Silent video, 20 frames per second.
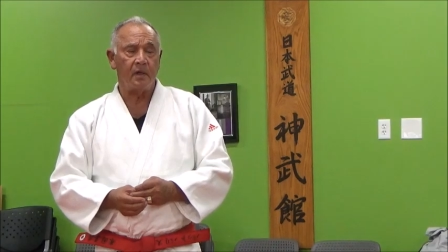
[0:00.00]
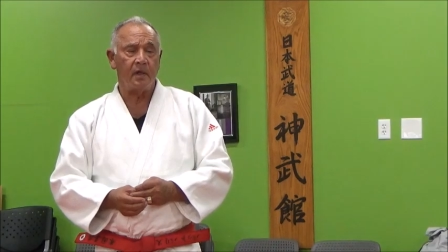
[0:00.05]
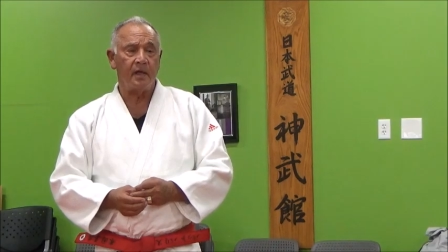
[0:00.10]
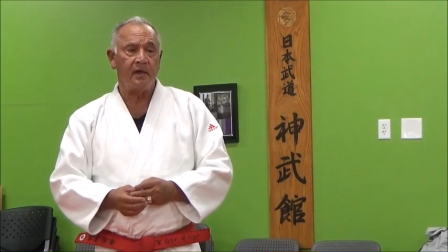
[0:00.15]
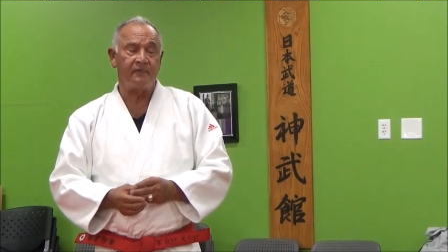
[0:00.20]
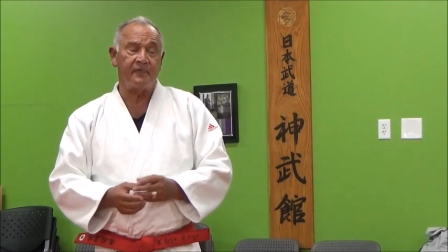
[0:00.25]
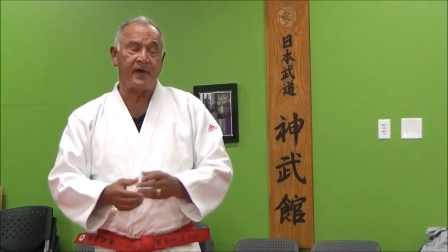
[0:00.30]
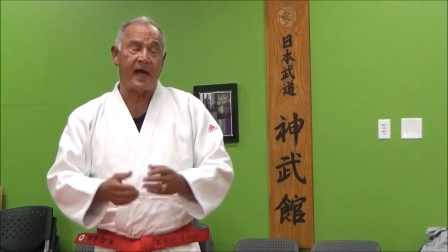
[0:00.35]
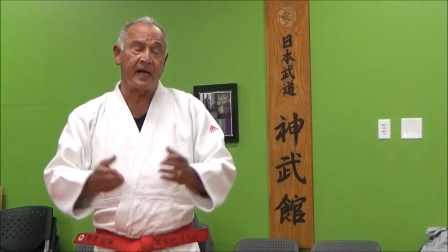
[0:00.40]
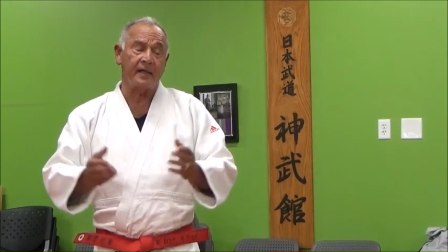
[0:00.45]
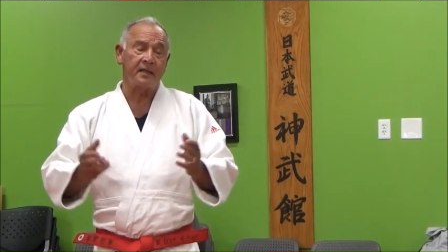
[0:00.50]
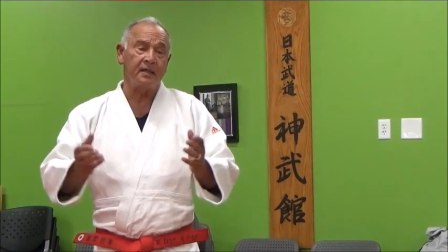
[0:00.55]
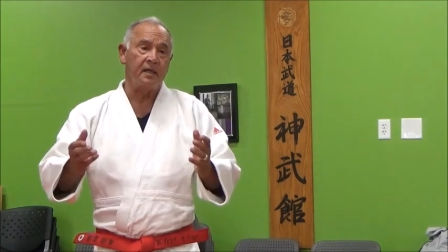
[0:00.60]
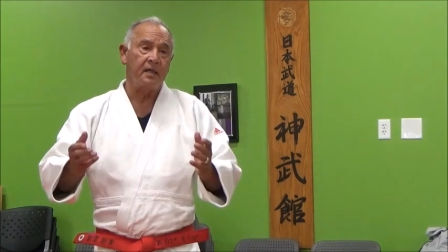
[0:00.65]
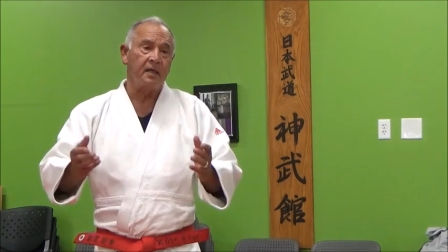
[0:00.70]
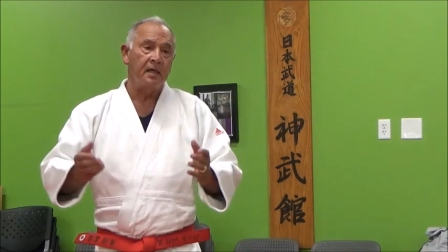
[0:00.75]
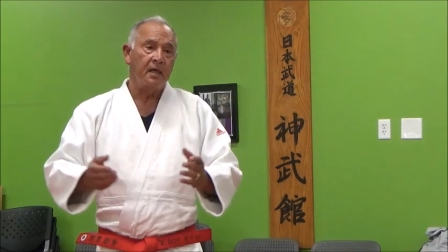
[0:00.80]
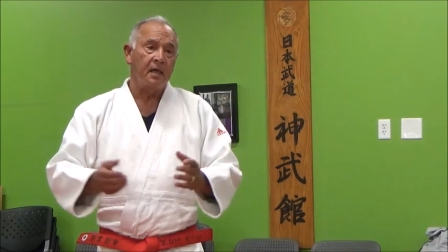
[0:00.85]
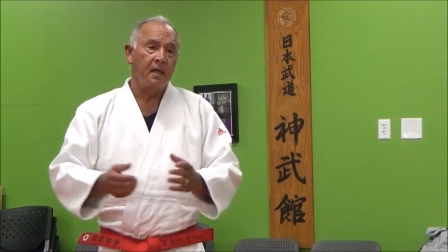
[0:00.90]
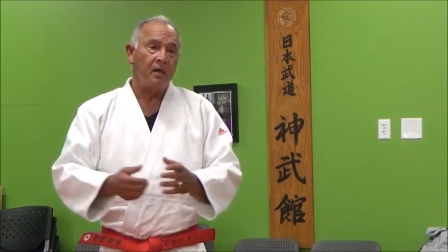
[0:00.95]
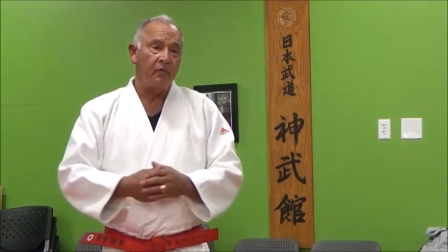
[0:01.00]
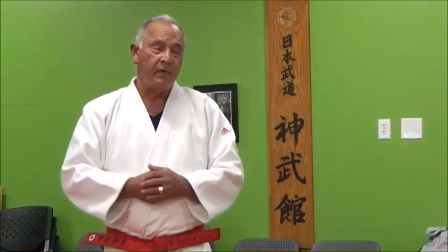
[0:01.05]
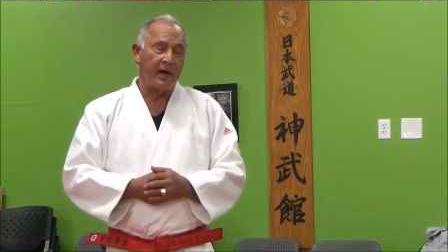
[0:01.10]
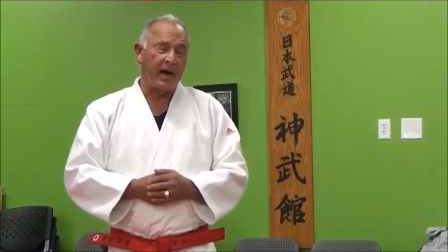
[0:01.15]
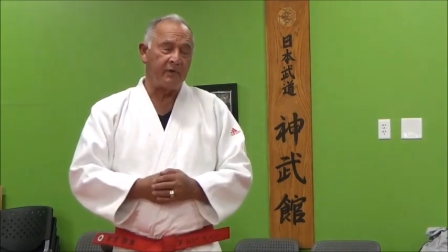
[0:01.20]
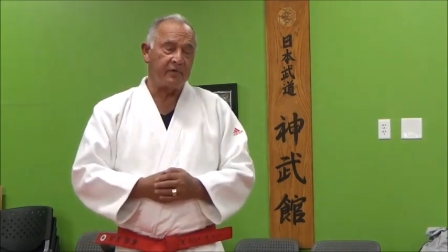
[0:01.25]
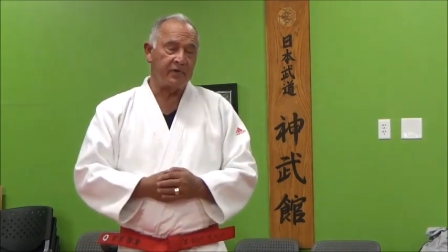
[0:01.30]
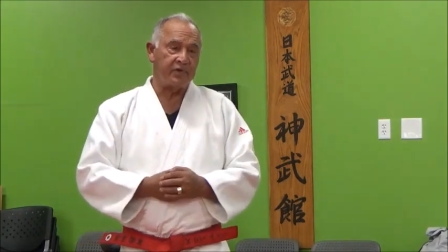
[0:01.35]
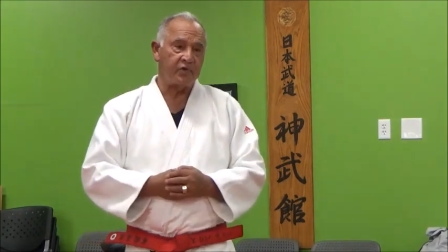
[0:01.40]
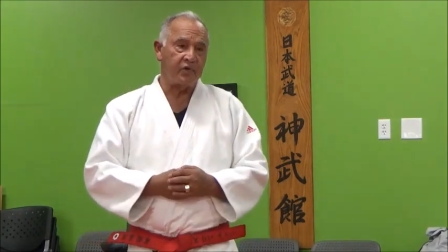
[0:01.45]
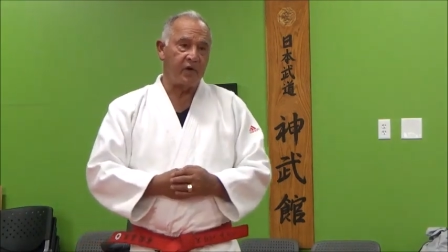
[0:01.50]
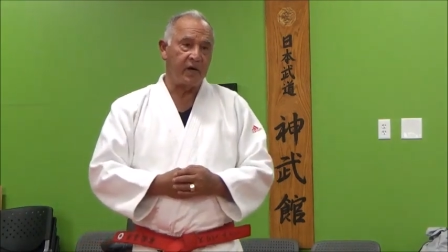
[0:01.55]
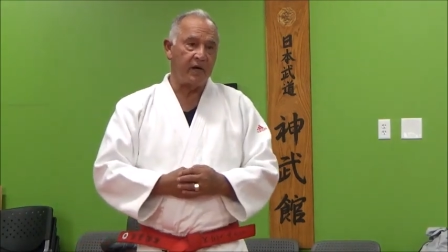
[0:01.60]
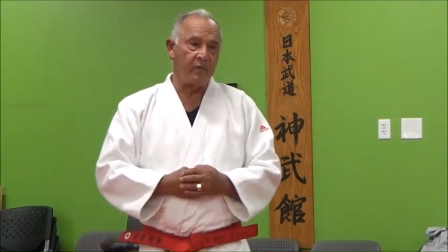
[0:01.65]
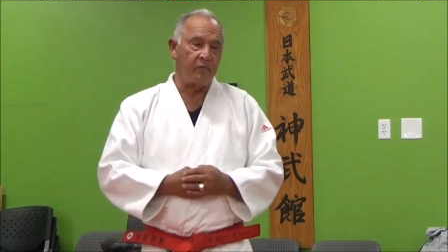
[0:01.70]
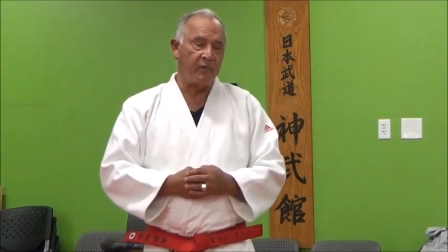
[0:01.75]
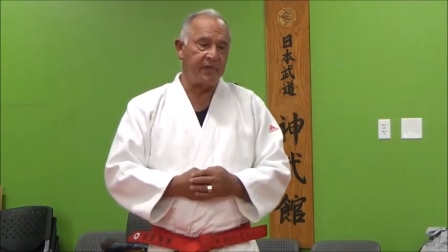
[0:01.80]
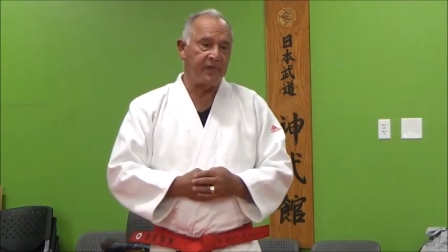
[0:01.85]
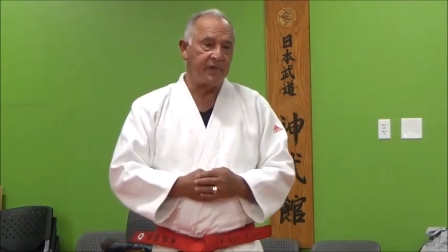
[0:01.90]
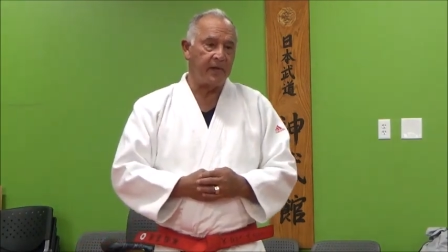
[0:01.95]
In fact, when I was training
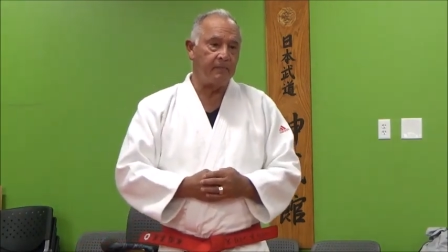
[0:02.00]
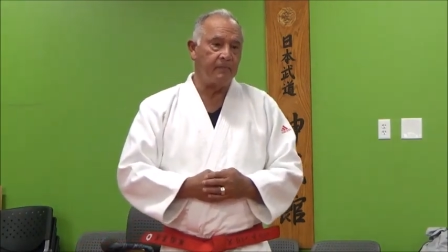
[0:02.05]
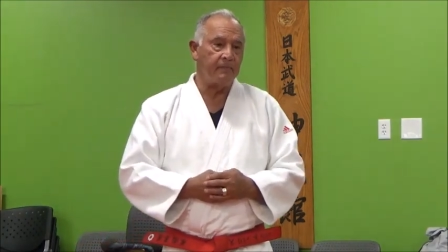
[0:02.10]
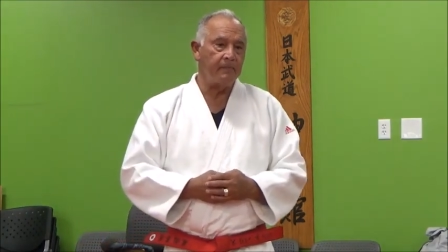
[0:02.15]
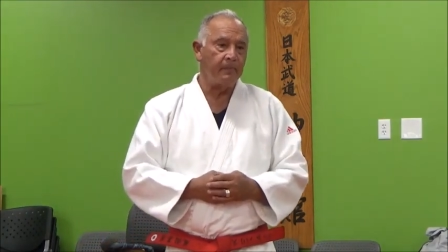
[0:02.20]
with him,